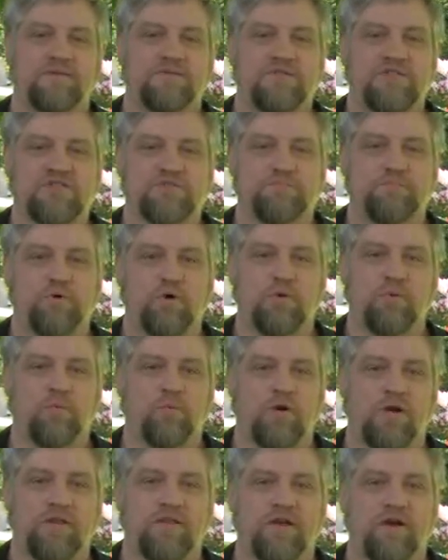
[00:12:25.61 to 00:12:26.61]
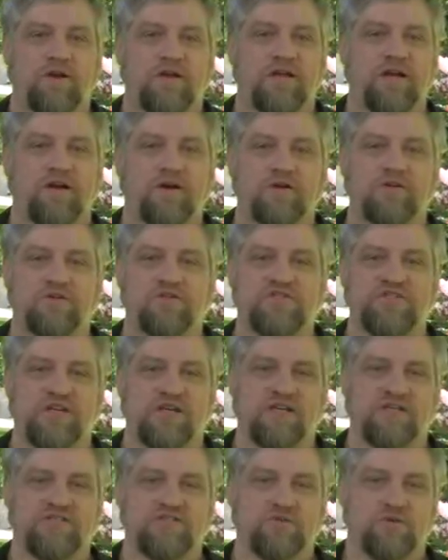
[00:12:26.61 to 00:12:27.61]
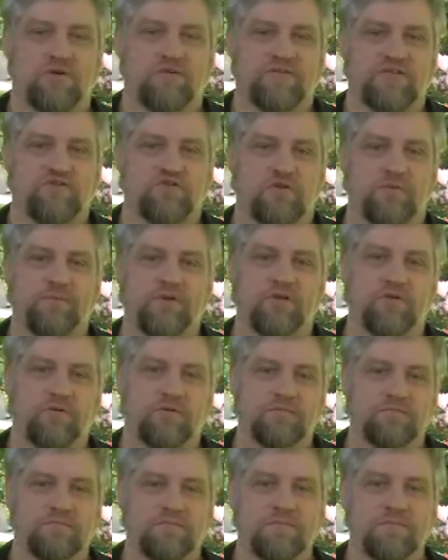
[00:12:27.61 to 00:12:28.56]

just put one of their characters in as sort of a tribute.